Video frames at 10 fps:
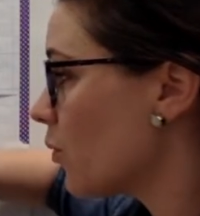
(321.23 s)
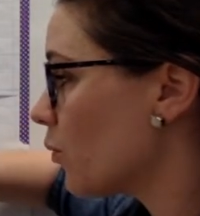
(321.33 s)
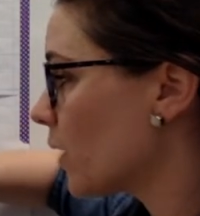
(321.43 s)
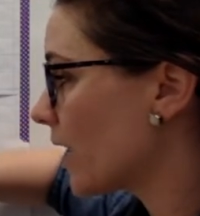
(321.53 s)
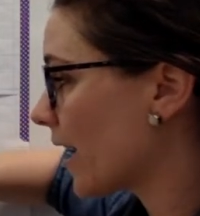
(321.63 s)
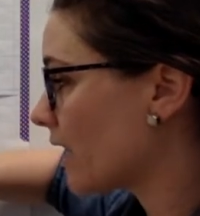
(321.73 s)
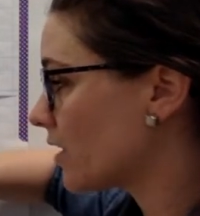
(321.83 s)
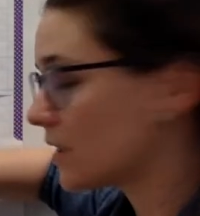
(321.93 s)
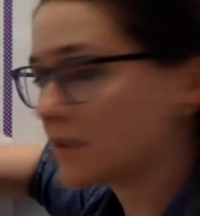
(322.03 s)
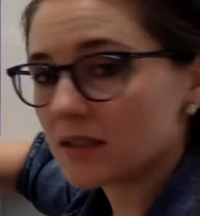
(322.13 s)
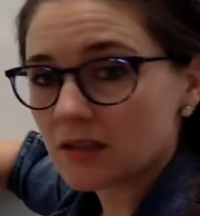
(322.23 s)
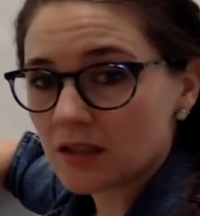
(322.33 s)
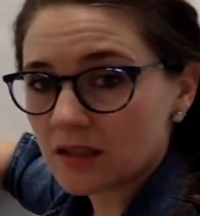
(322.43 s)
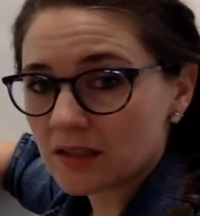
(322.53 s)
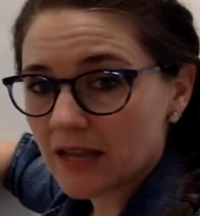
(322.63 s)
We can't just
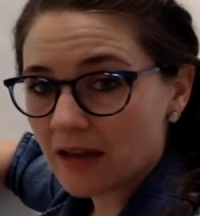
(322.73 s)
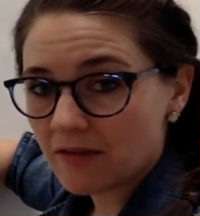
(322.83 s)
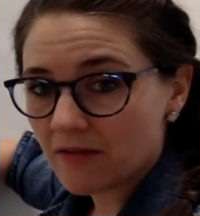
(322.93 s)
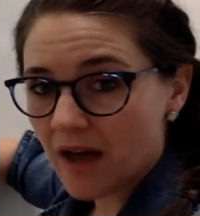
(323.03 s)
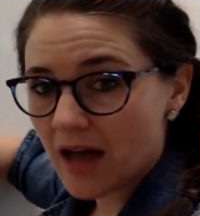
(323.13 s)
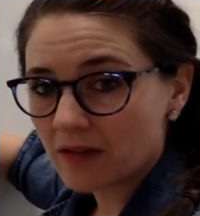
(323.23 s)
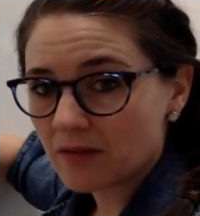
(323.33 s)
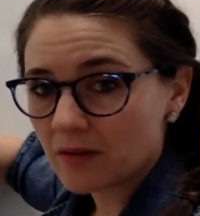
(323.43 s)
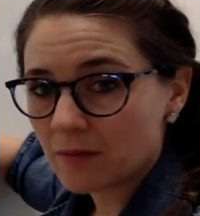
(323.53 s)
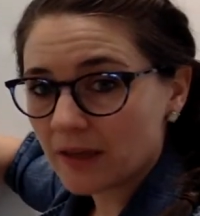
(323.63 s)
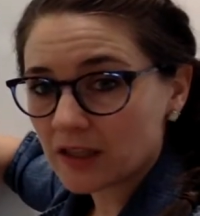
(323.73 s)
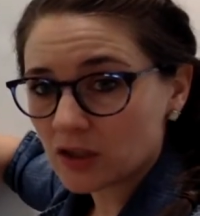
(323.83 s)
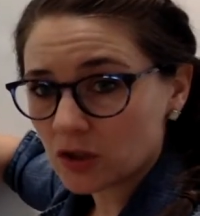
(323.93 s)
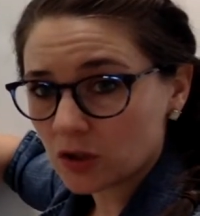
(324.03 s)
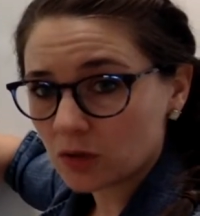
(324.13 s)
take 5
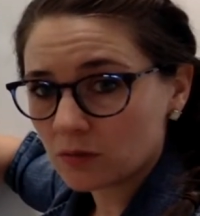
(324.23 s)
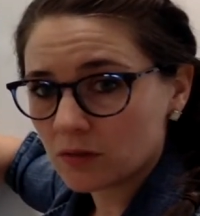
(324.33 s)
minus 2.